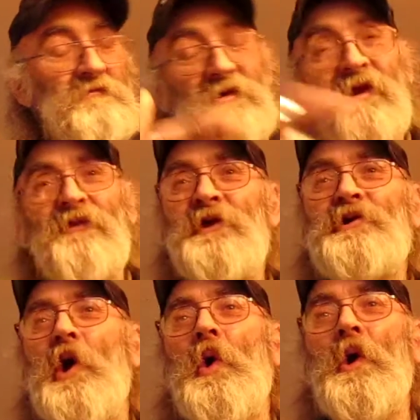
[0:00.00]
anything
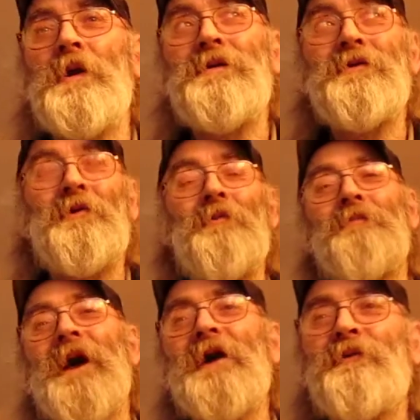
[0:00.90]
going, you know,
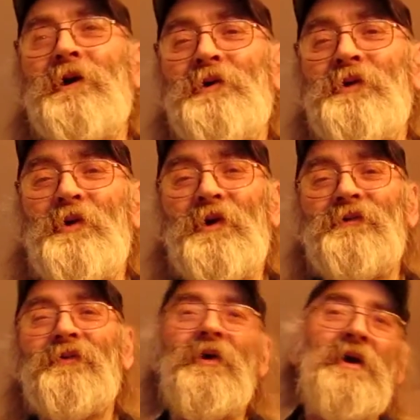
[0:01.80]
background
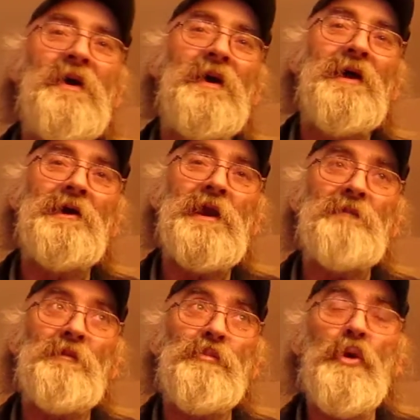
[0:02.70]
noise. Gotta
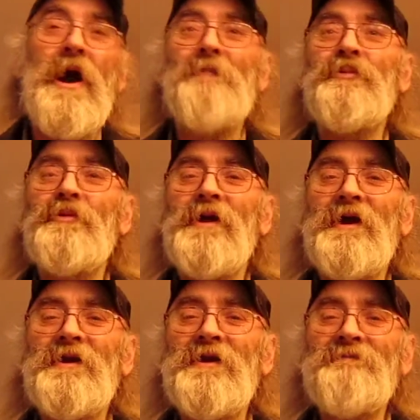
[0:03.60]
have the proper
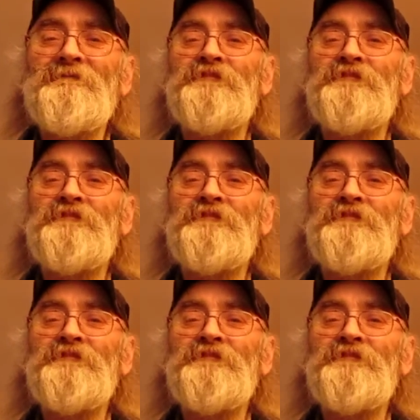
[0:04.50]
lighting.